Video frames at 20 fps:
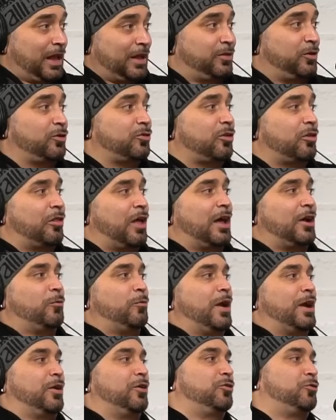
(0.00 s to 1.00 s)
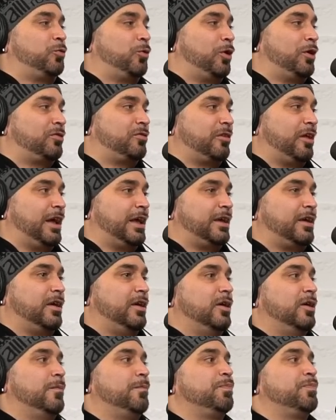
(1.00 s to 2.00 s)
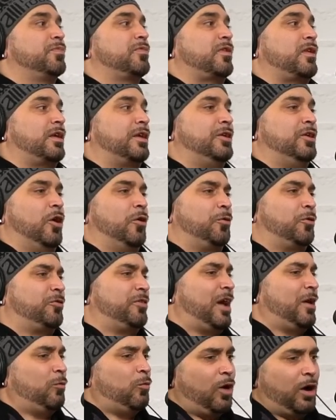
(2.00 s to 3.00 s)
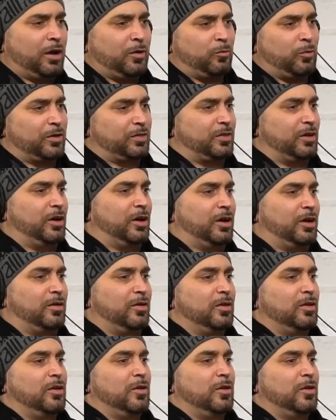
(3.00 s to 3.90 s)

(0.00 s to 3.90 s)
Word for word: there's a lot of records where it's, like, you know, there's that one with the